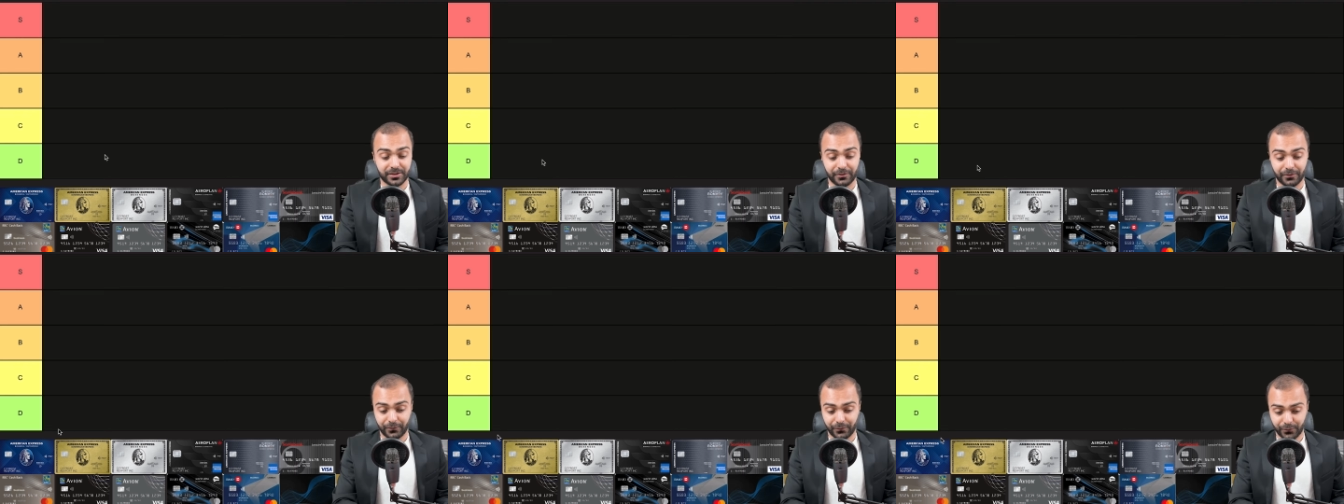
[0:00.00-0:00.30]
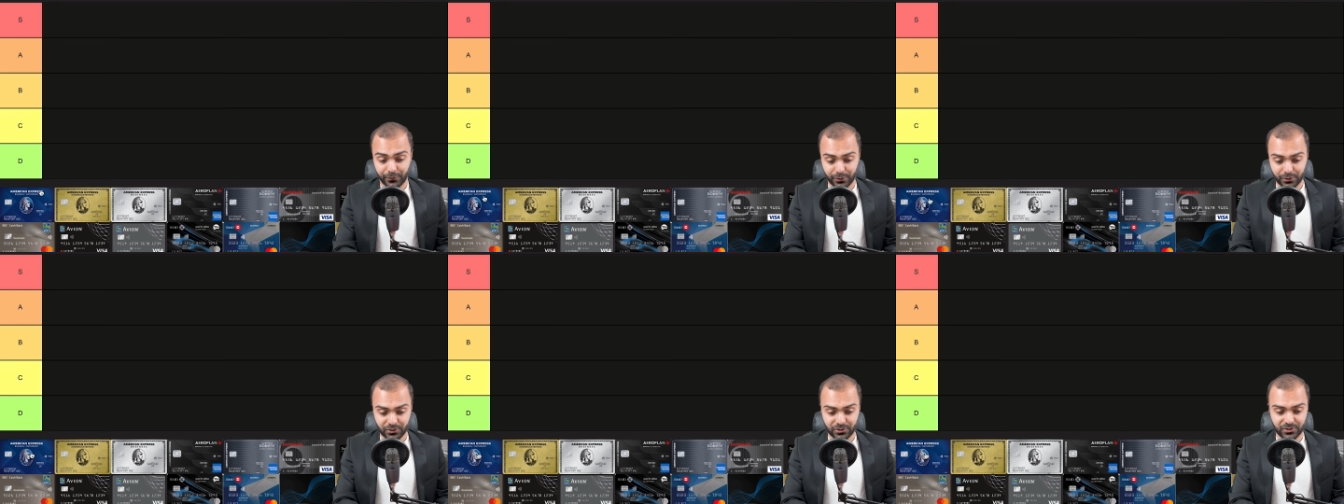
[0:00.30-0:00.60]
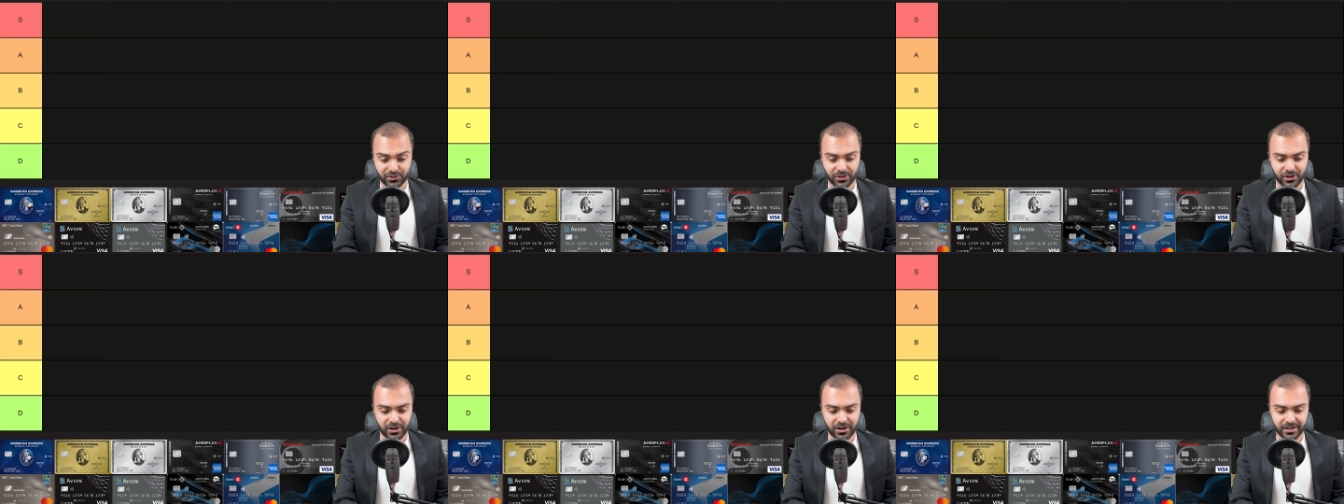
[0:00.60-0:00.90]
The
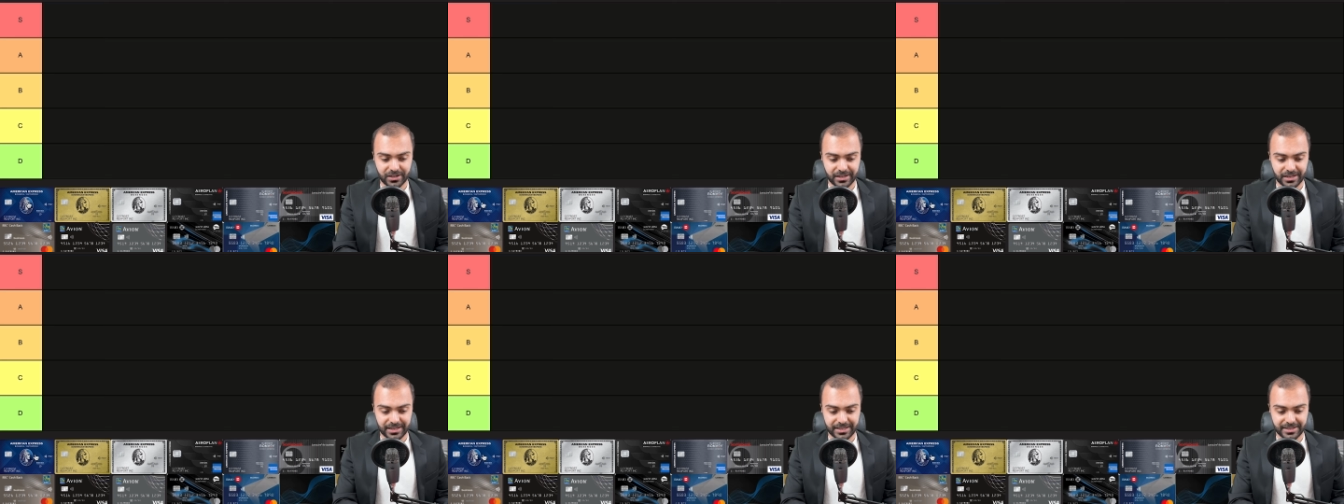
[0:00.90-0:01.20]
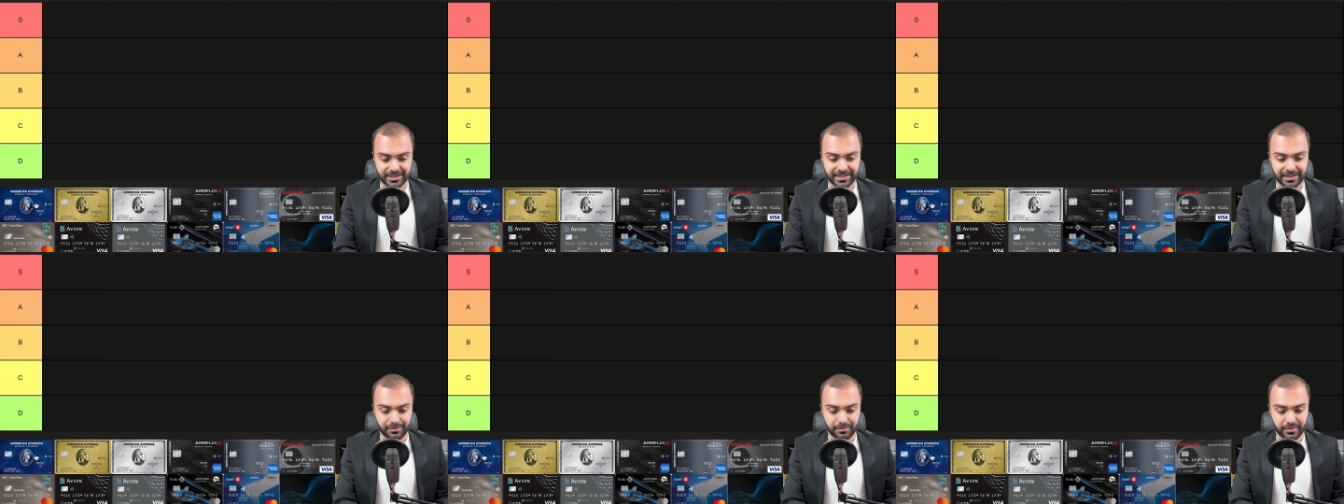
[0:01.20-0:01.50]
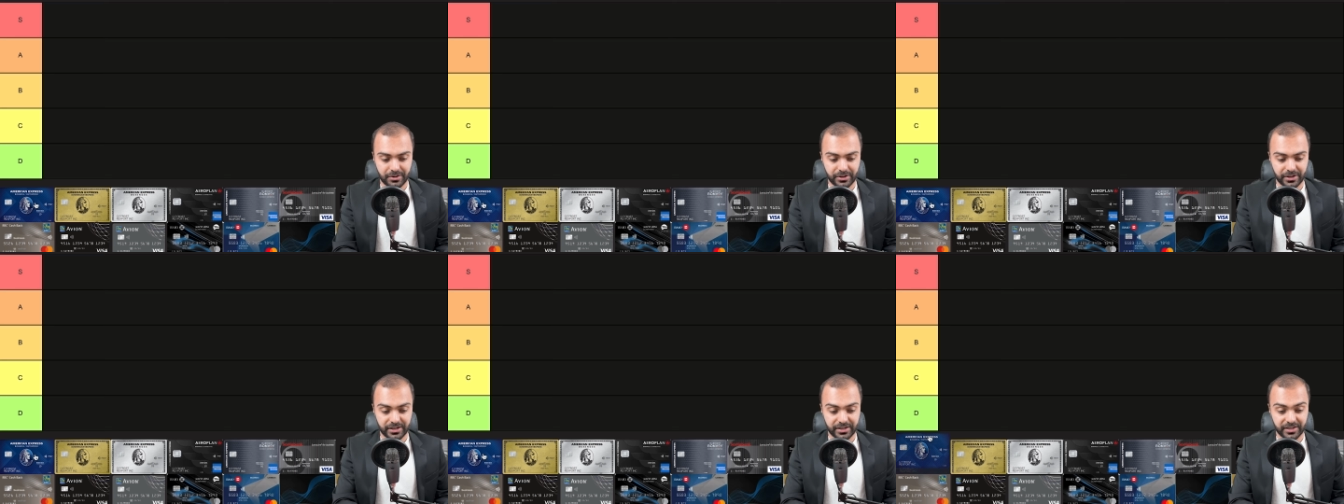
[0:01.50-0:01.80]
first card is the
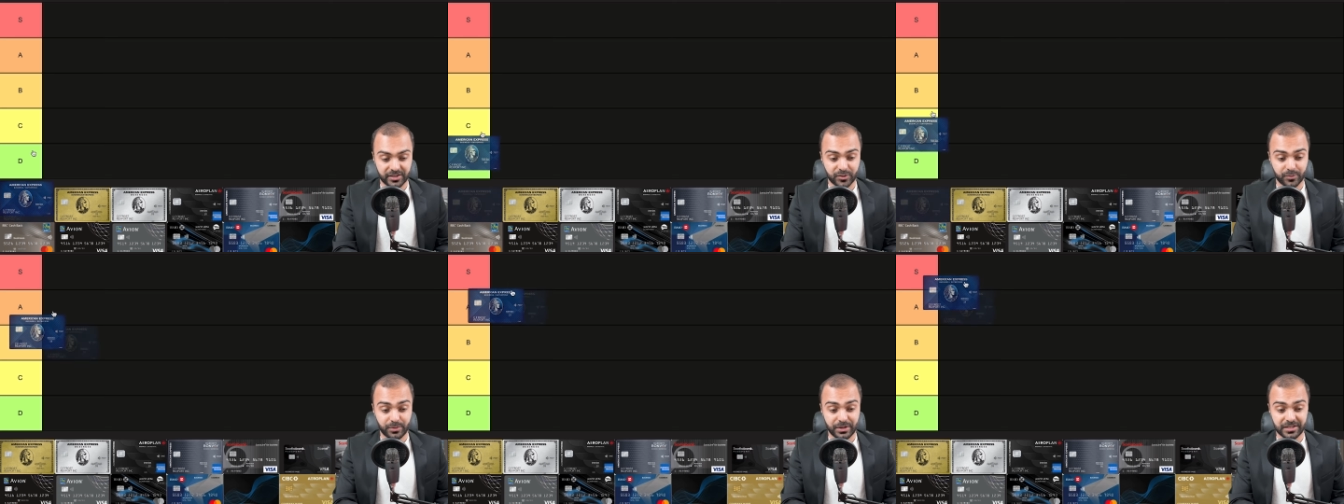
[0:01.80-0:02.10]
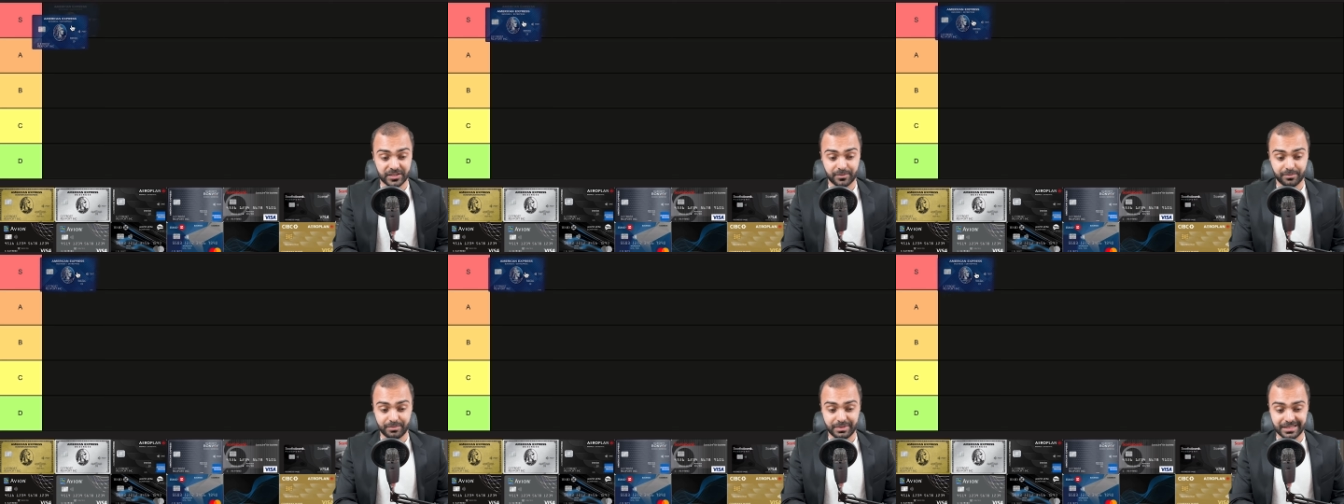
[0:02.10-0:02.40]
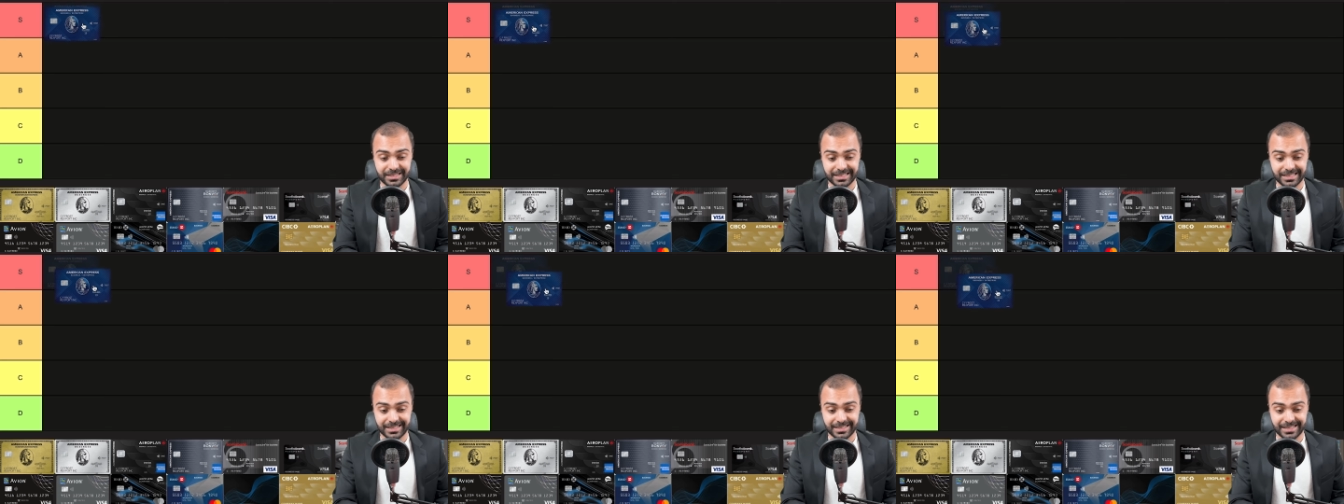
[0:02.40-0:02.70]
American Express
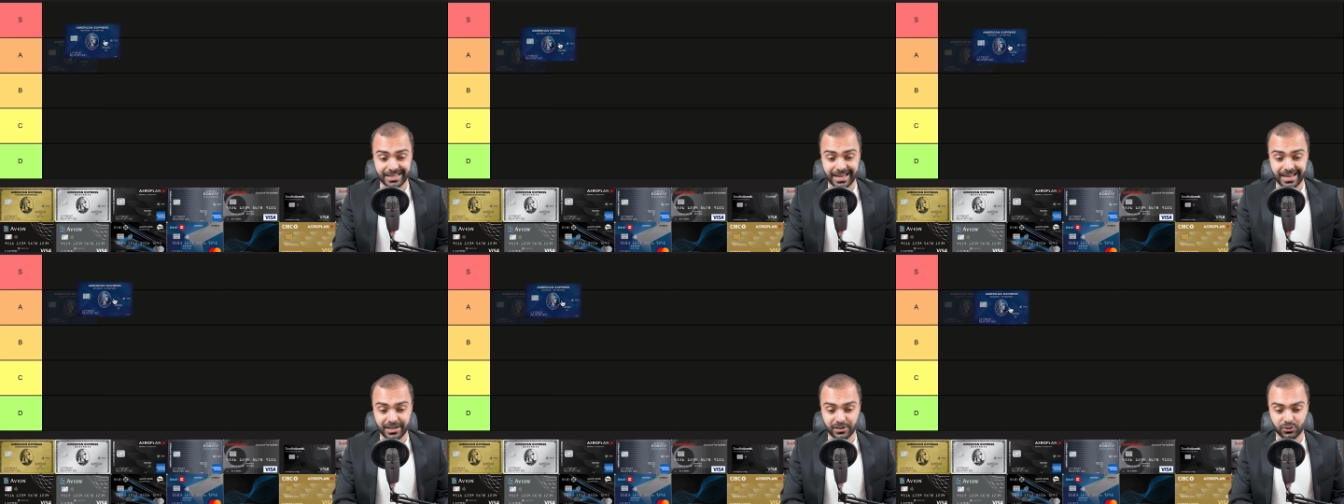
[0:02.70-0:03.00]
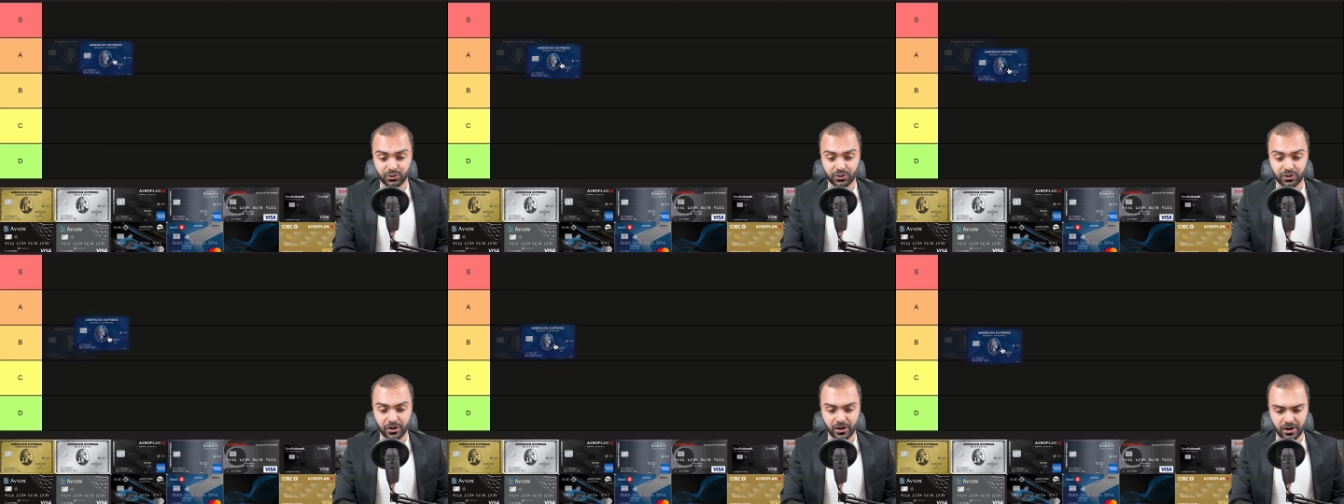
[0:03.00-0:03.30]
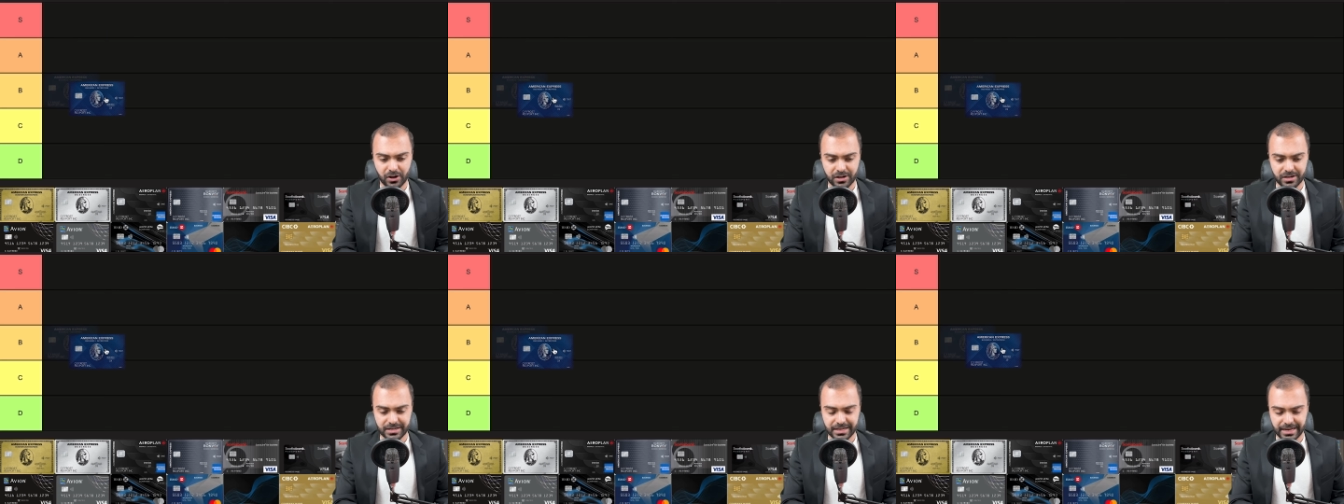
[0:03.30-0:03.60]
Business Edge
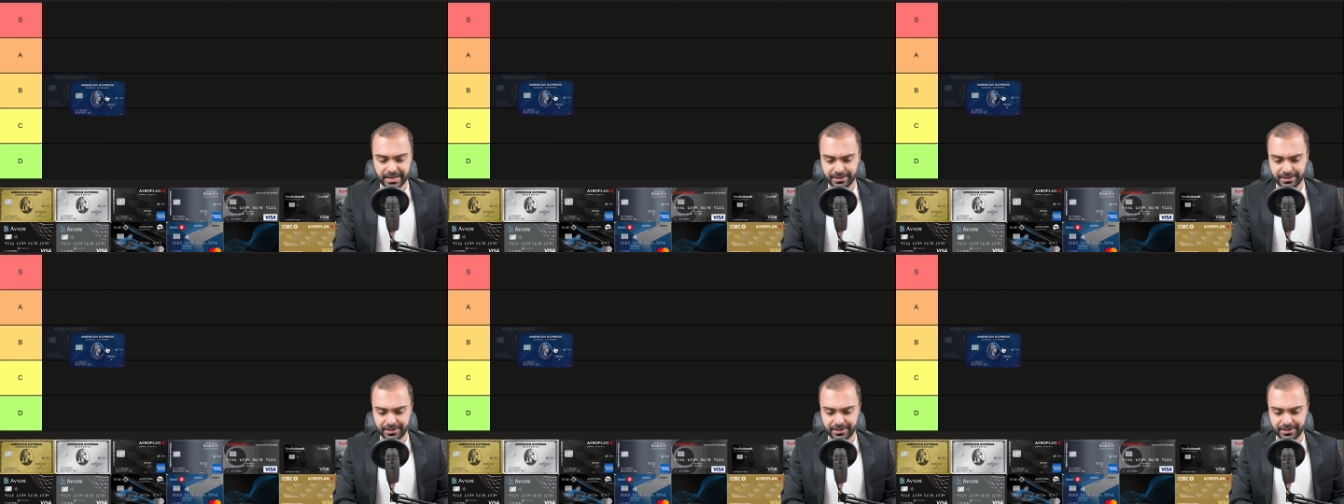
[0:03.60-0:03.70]
card.